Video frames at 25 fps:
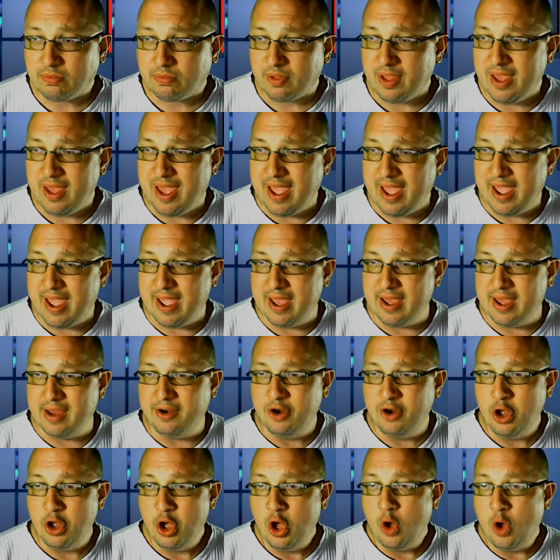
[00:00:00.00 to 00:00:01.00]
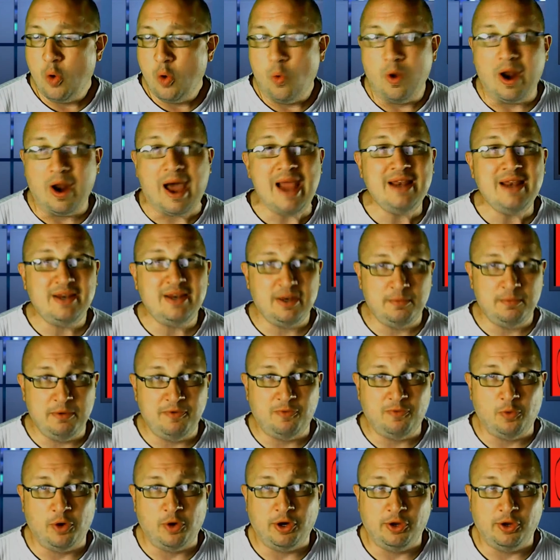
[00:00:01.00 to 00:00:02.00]
And what I did
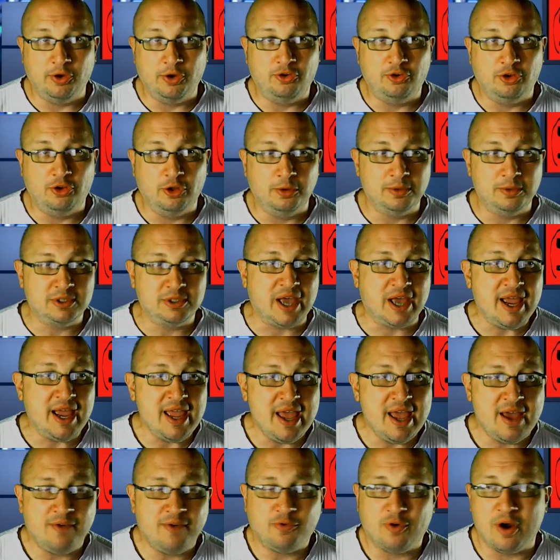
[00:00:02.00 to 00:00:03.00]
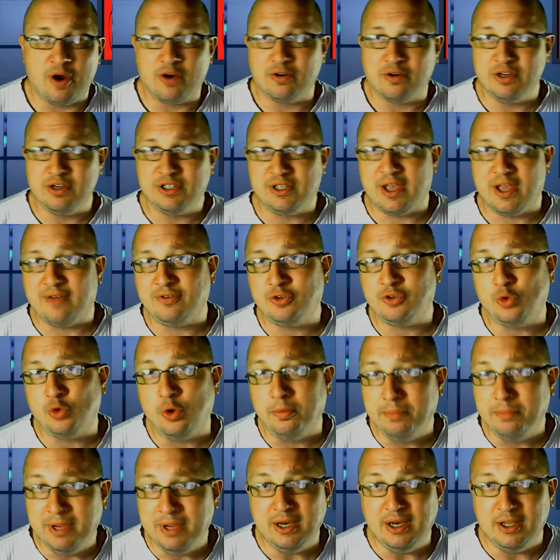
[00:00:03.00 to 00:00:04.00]
before YouTube is I have Gregory Salvatore
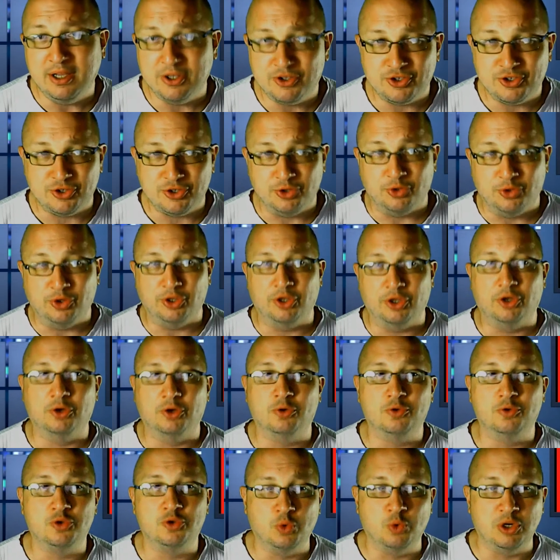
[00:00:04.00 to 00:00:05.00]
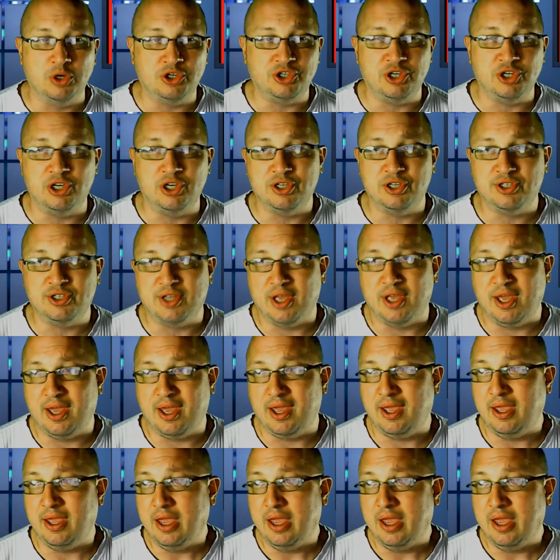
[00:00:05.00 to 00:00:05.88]
Media Studios, which is a